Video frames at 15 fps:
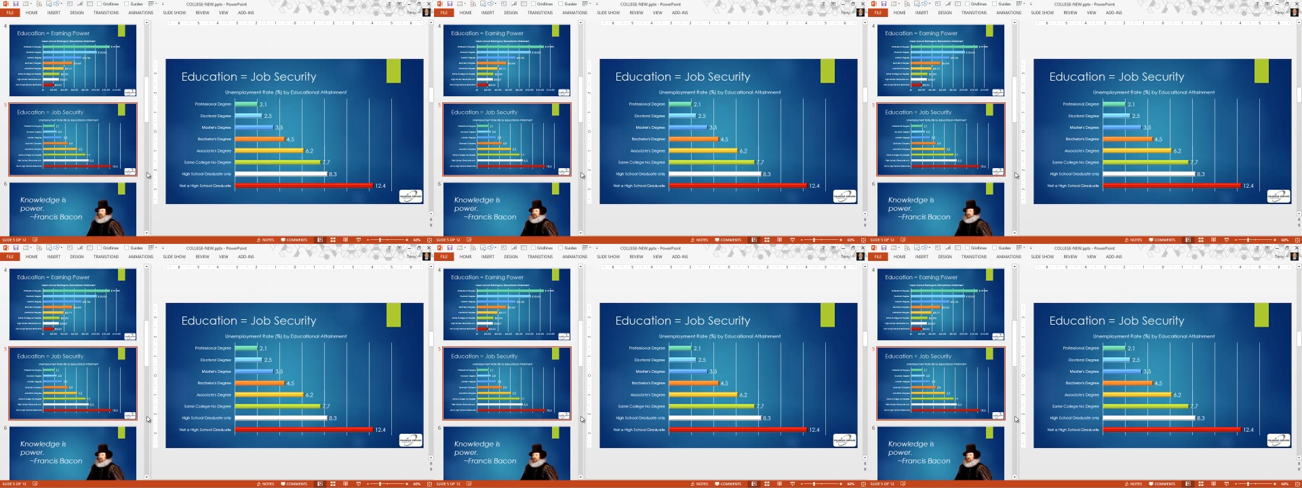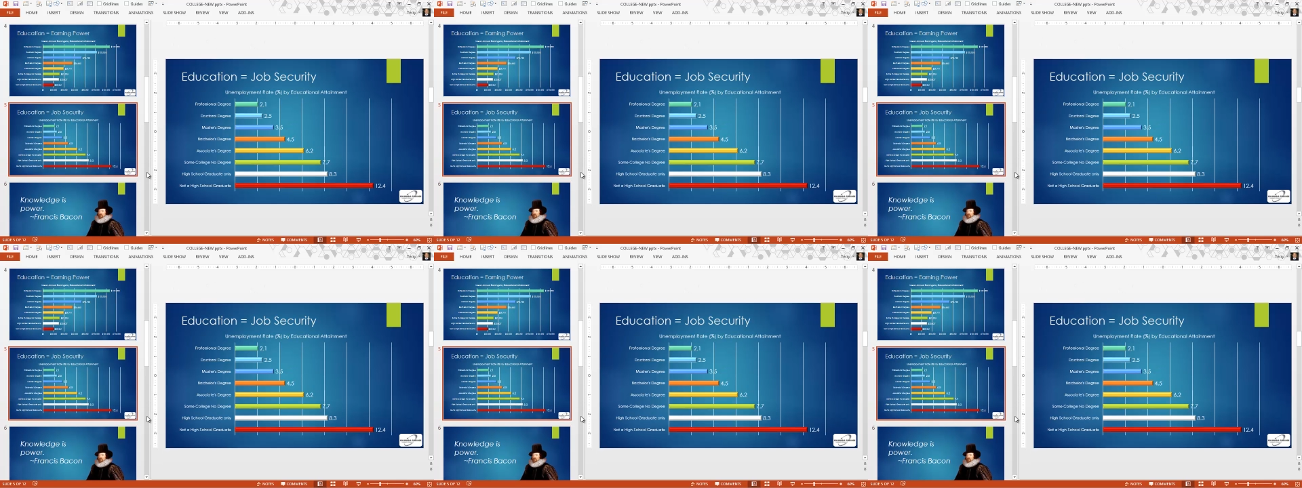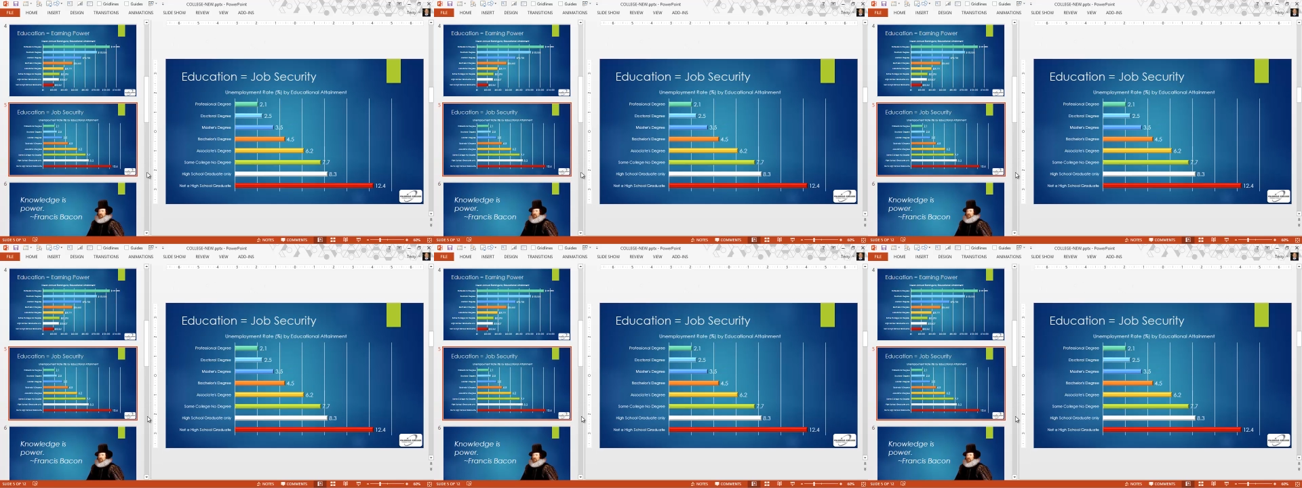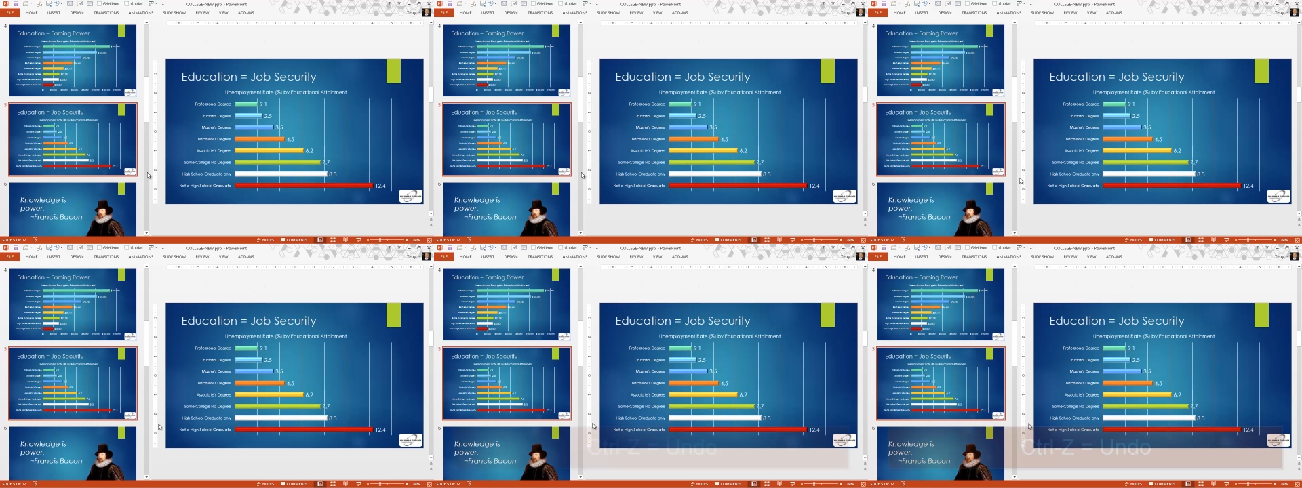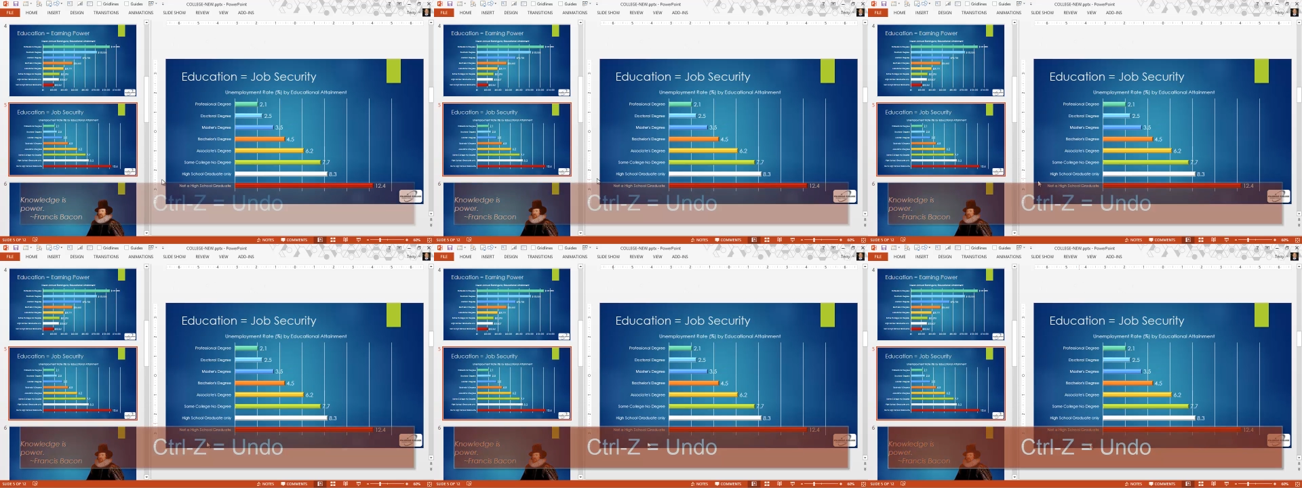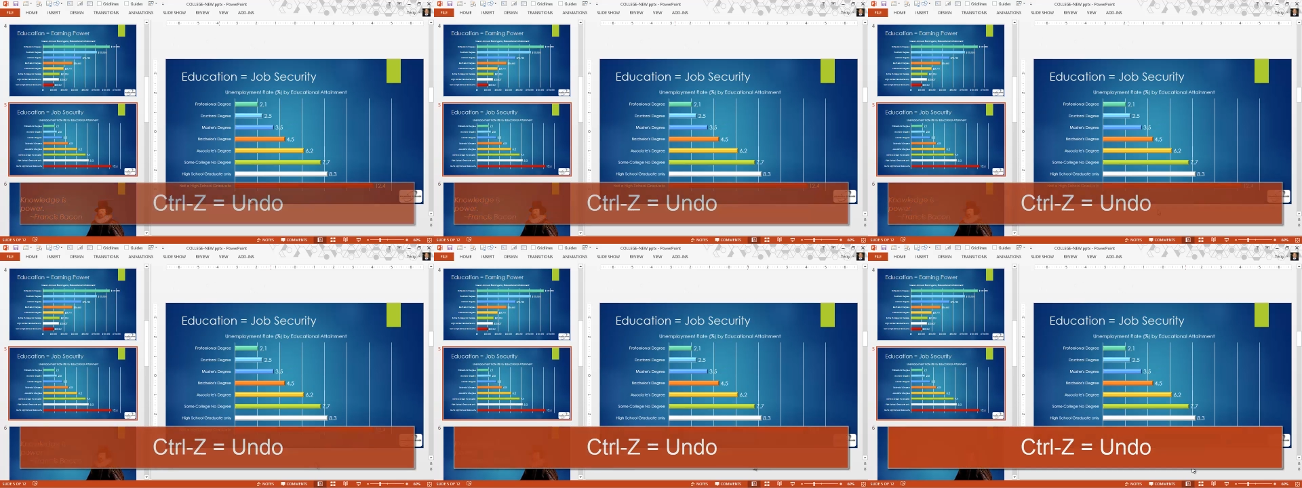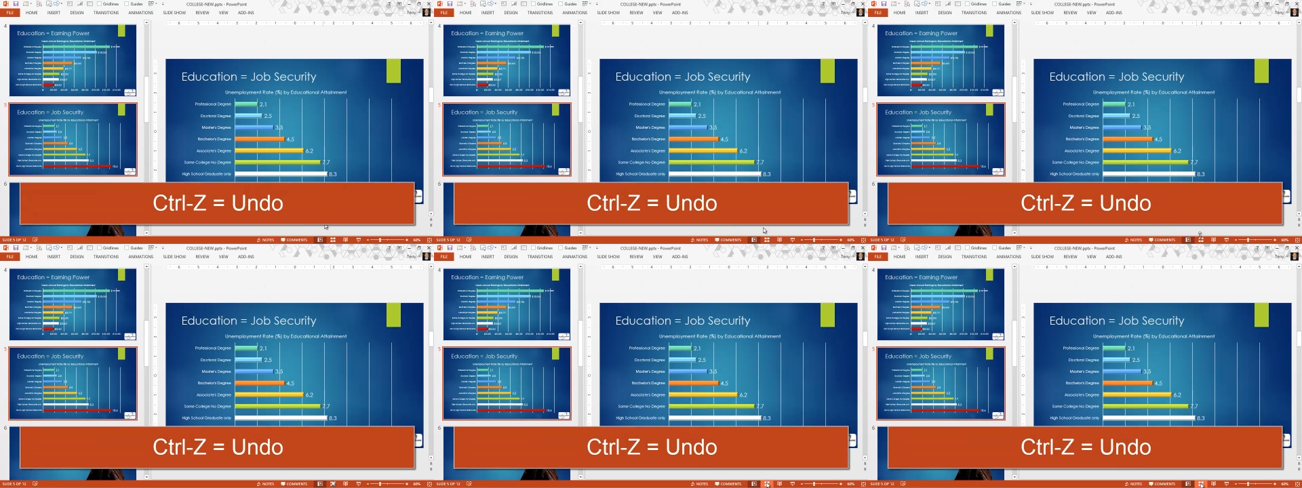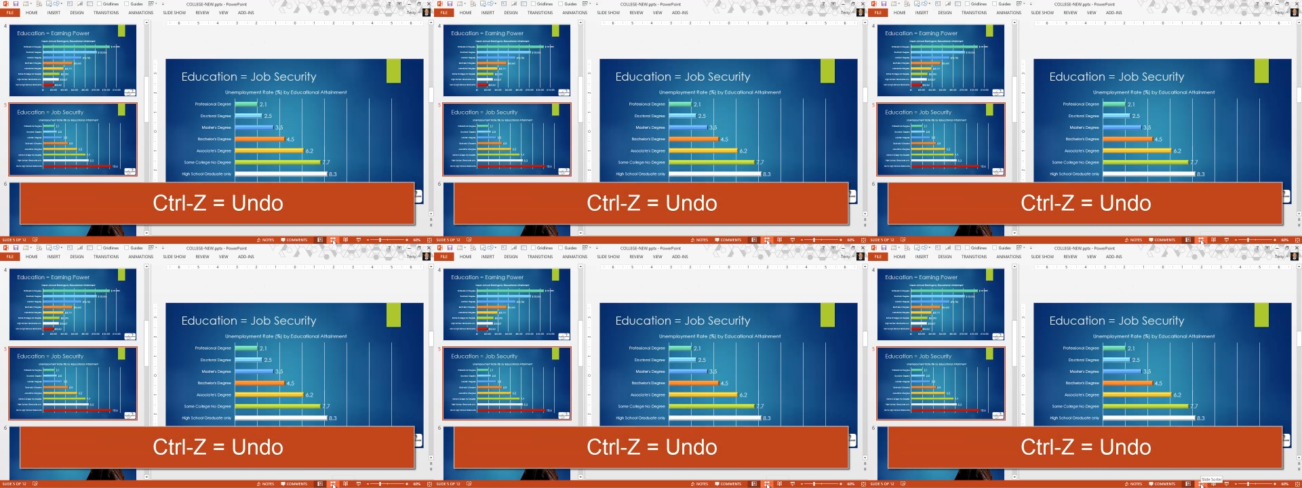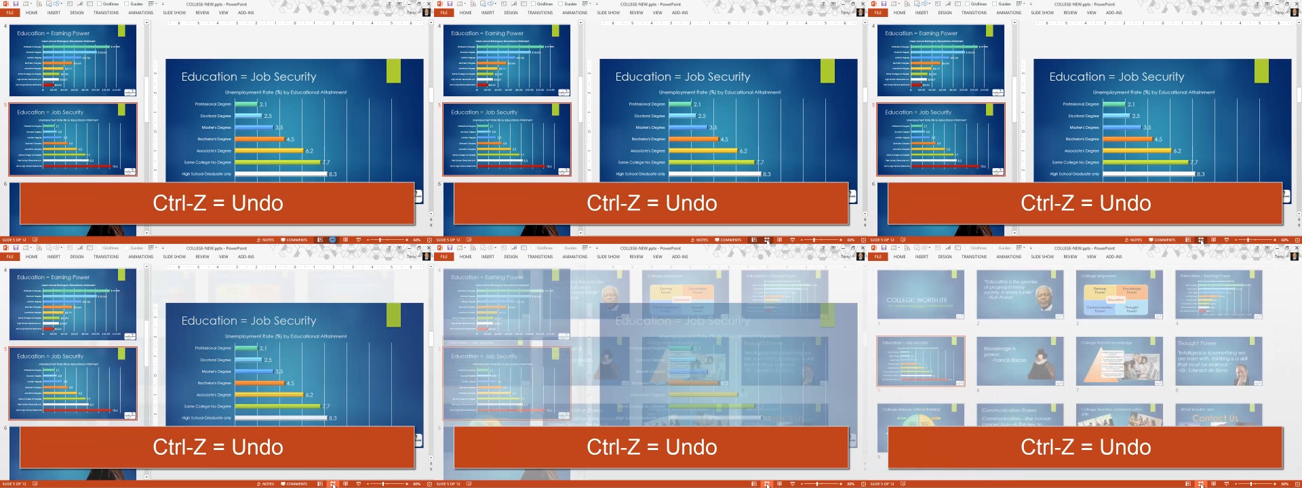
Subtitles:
[unreadable: no face in view]